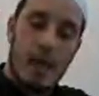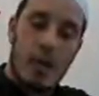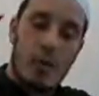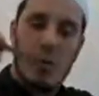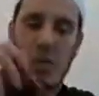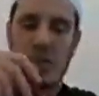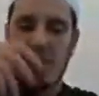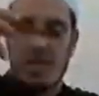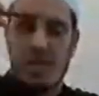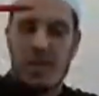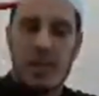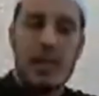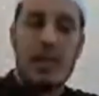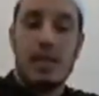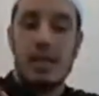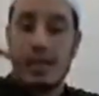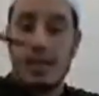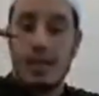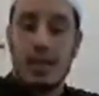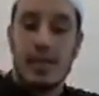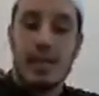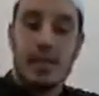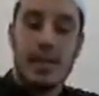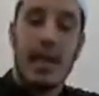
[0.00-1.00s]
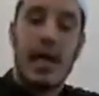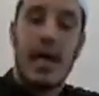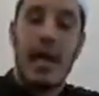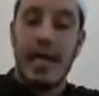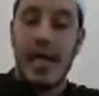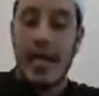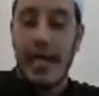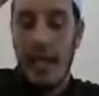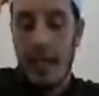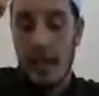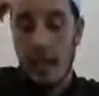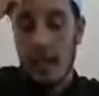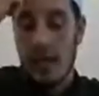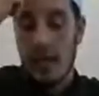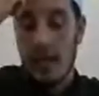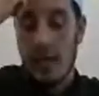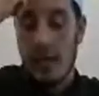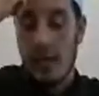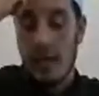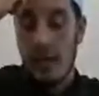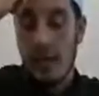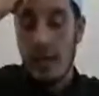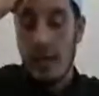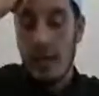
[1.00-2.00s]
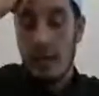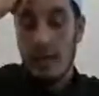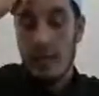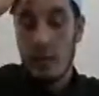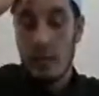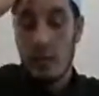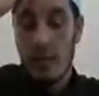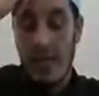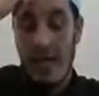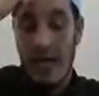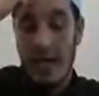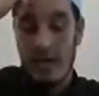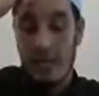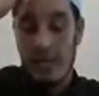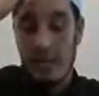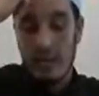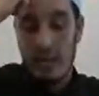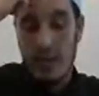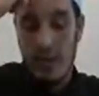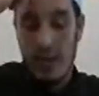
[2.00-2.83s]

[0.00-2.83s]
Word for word: what's this, this, that, and then Mus'ab